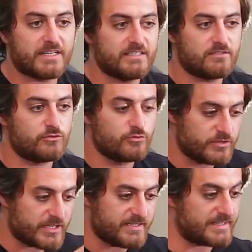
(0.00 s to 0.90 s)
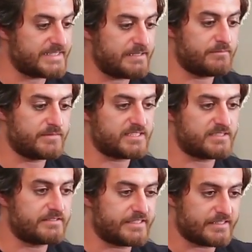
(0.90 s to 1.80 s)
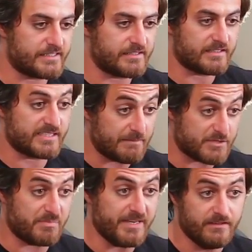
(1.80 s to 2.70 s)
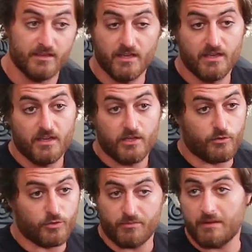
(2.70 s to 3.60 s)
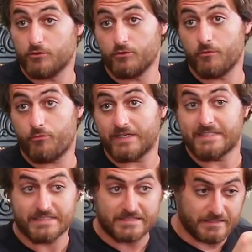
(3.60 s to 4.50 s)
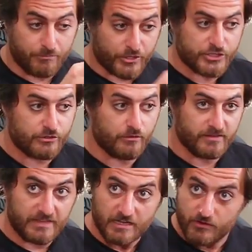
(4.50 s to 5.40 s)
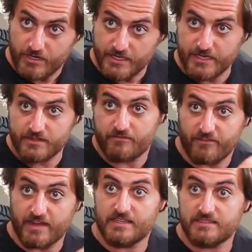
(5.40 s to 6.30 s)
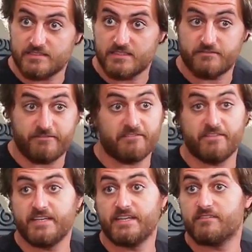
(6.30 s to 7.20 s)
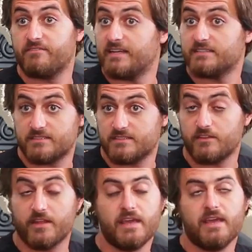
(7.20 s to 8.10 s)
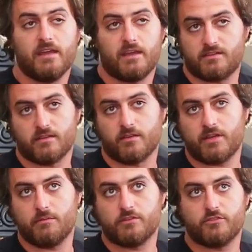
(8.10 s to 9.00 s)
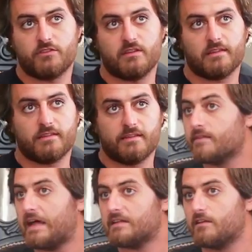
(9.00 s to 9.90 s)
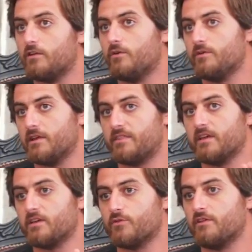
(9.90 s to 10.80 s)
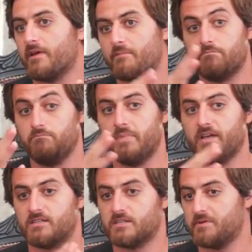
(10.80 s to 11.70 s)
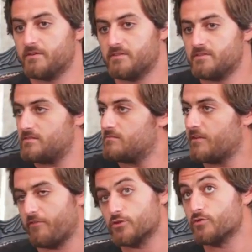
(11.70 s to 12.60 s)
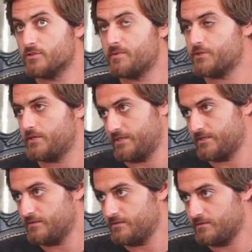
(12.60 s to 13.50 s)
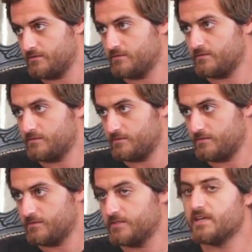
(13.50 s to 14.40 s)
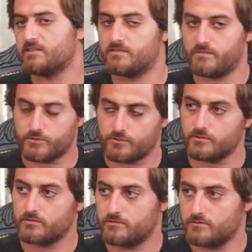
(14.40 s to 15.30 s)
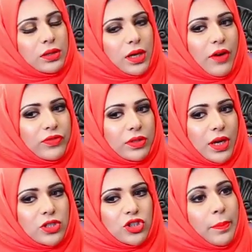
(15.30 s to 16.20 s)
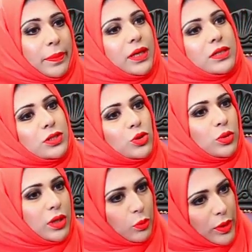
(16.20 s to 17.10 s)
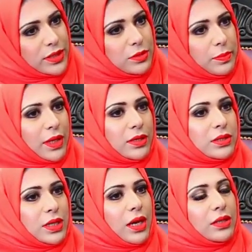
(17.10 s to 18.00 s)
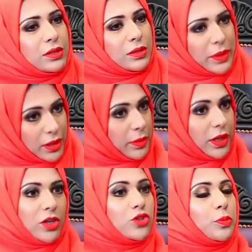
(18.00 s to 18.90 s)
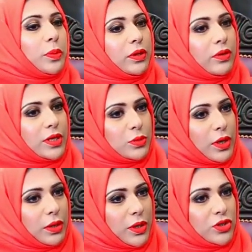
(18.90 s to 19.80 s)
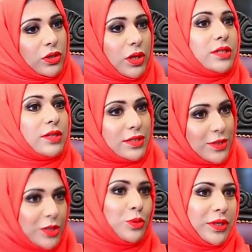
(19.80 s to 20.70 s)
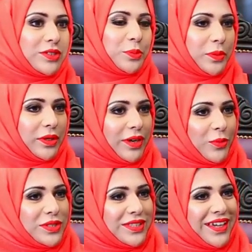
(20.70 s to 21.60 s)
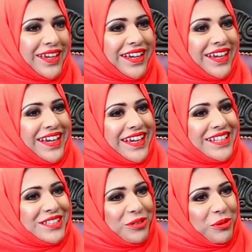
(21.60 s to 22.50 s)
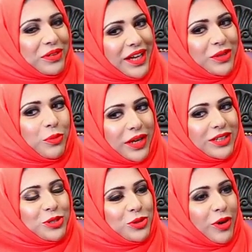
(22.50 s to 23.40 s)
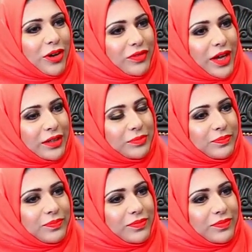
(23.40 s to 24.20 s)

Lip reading: practice, to do the exact same distances and the same speed, you wouldn't be able to do it in practice. It's the pressure of the Dakar Rally, the fans, the 5 million fans. It's incredible. So that alone, I think, is one of my biggest experiences. My first one especially. And biggest achievement as well. Yes, for sure. then after that, jumping into investment and becoming an entrepreneur as well, mashallah, a successful entrepreneur, I would say. So like, why did you thought of that?